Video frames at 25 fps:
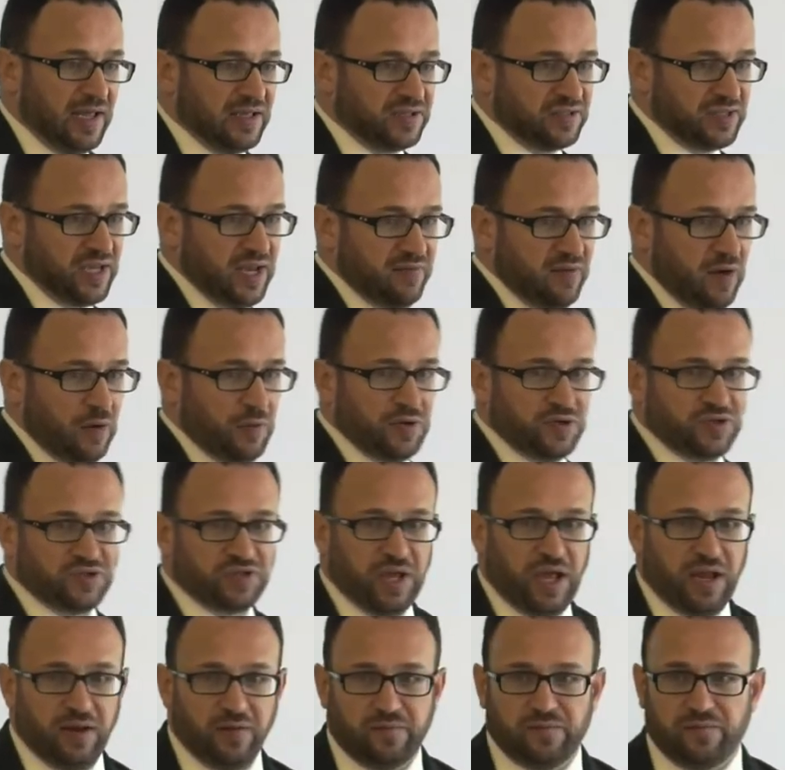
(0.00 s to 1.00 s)
to save
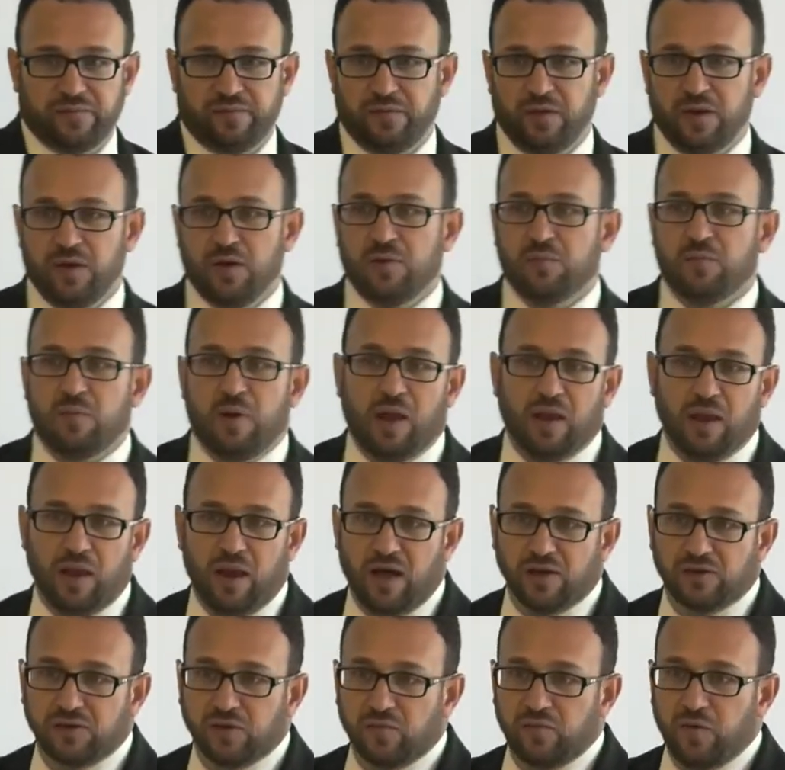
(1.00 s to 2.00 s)
ourselves a
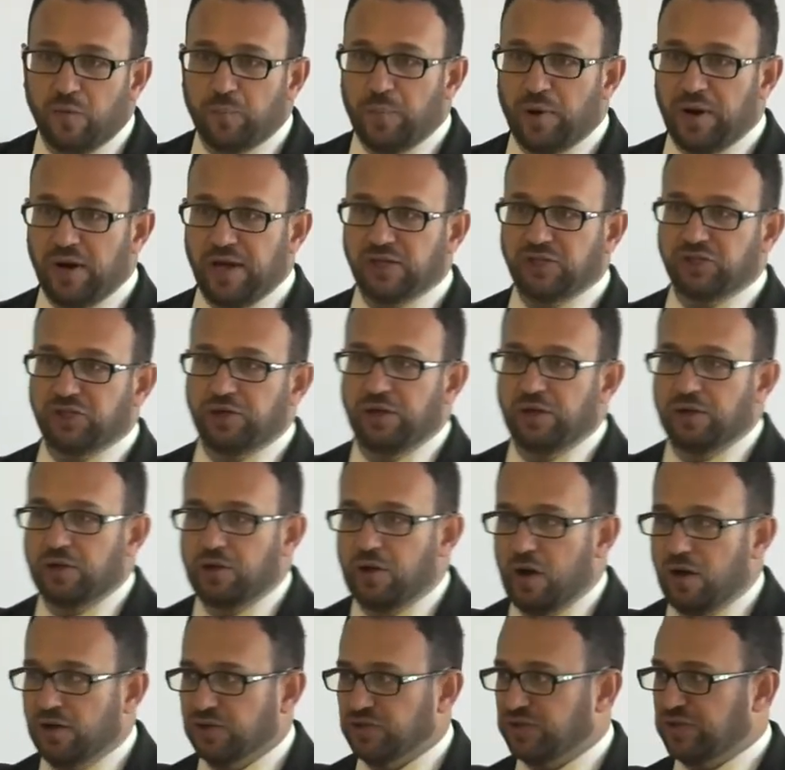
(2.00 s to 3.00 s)
lot of operational
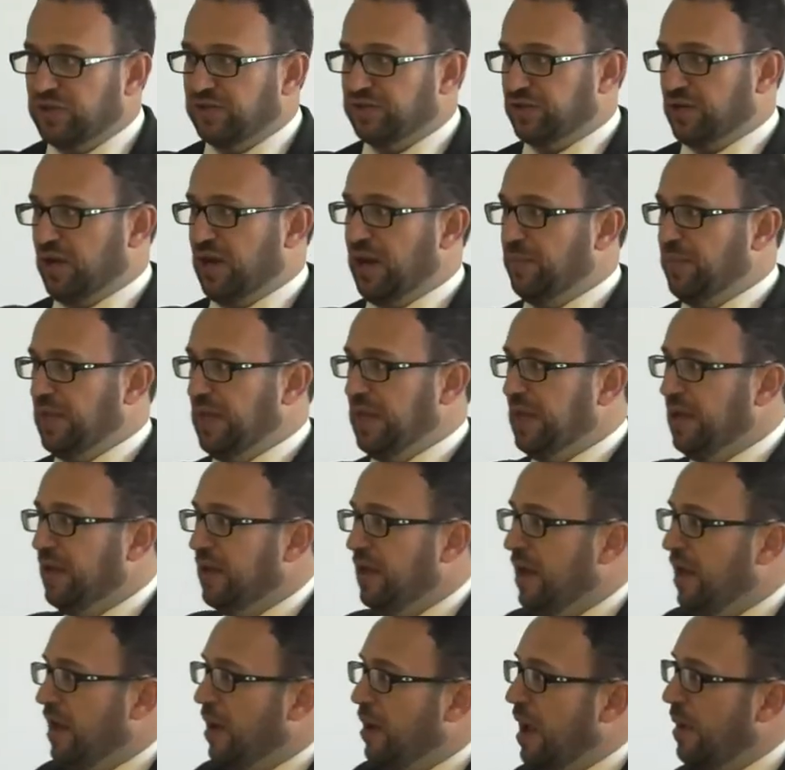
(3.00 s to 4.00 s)
costs. It's going to be
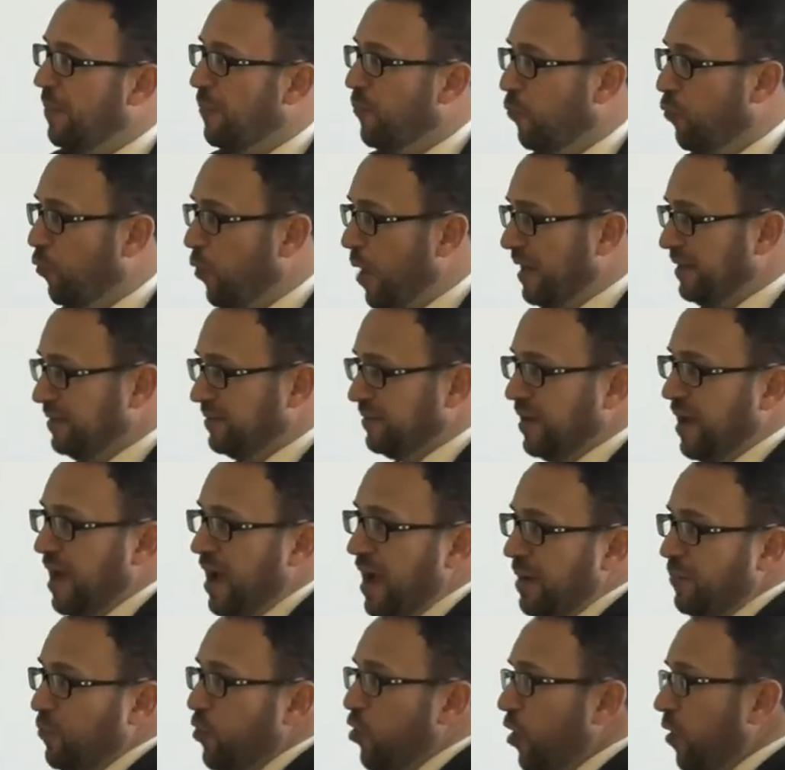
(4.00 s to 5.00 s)
a
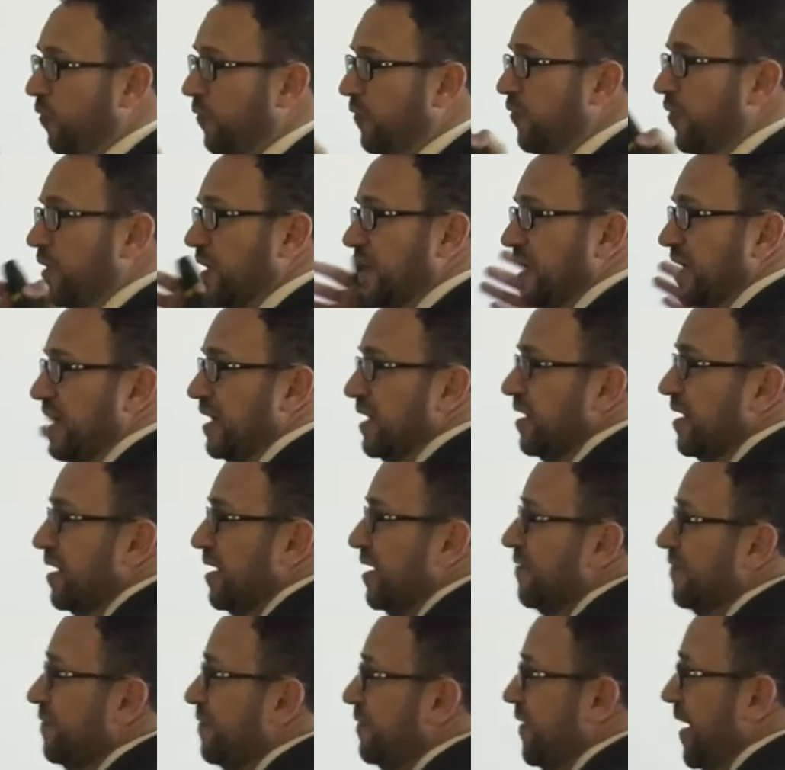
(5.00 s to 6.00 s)
one-time, hopefully,
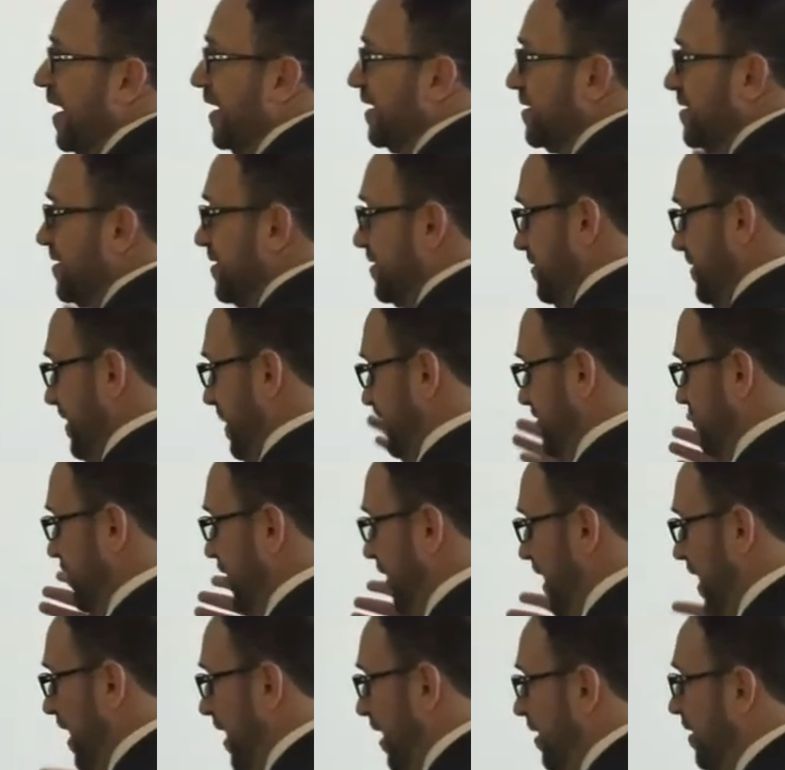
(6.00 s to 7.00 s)
fix that's
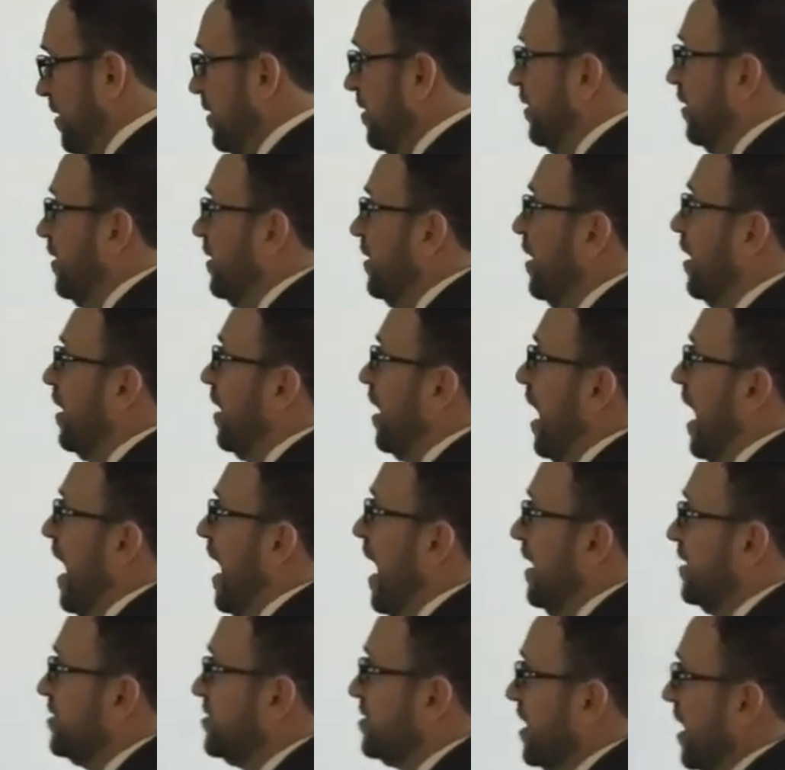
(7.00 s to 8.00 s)
going to
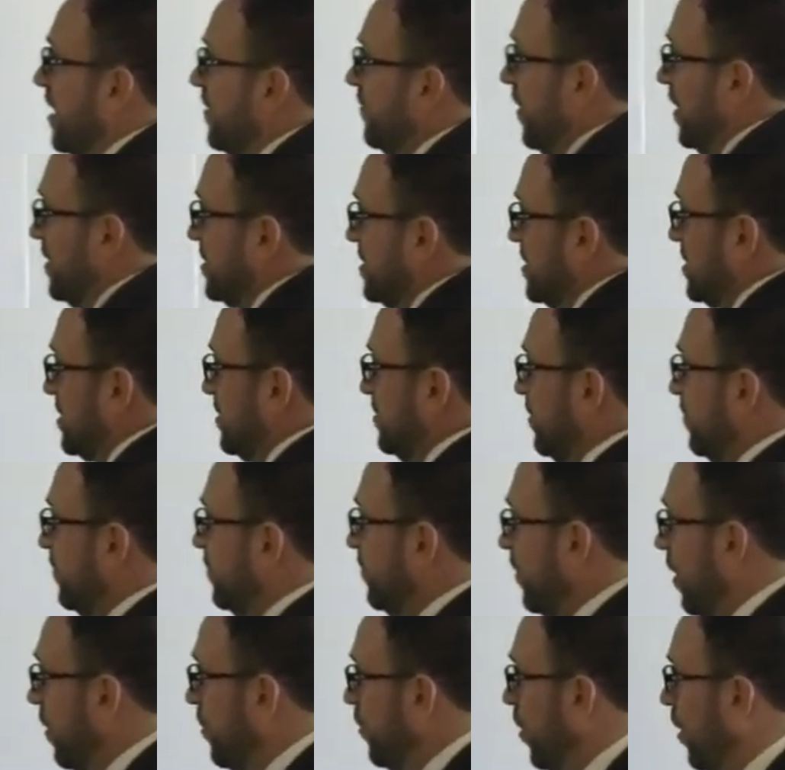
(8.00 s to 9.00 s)
save us
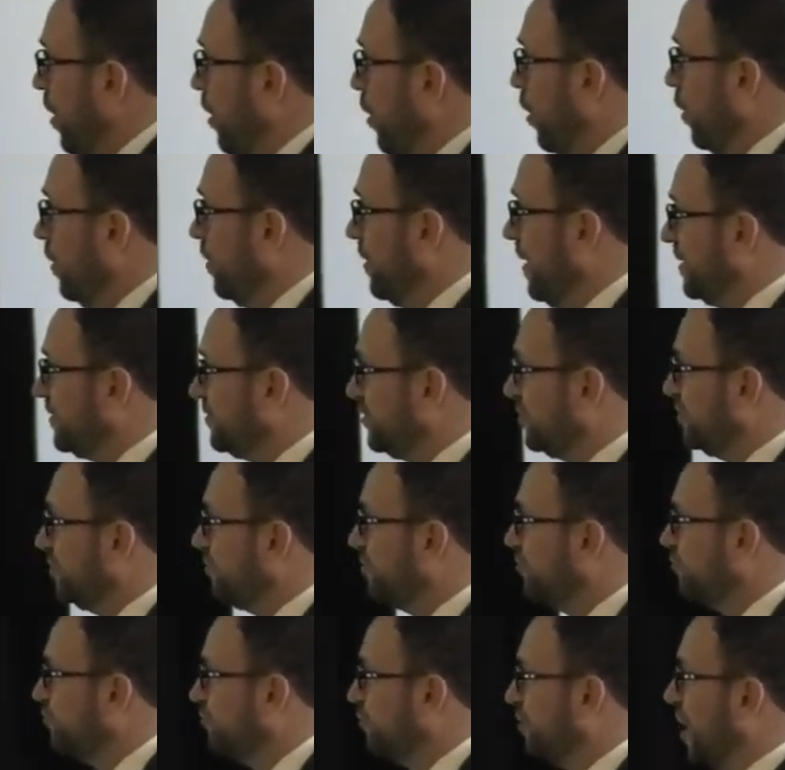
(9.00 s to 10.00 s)
from all the
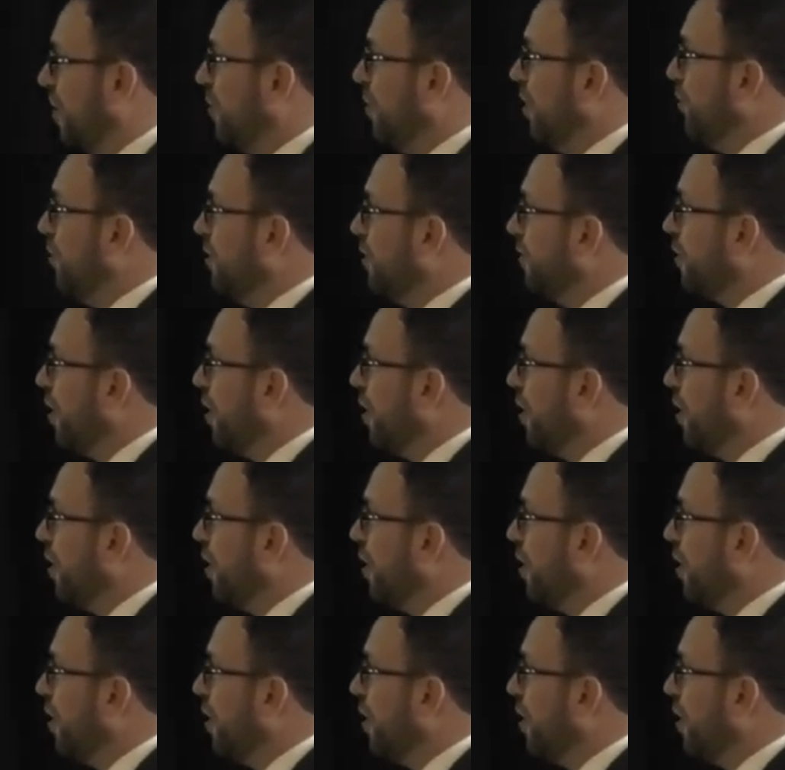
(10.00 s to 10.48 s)
trouble we're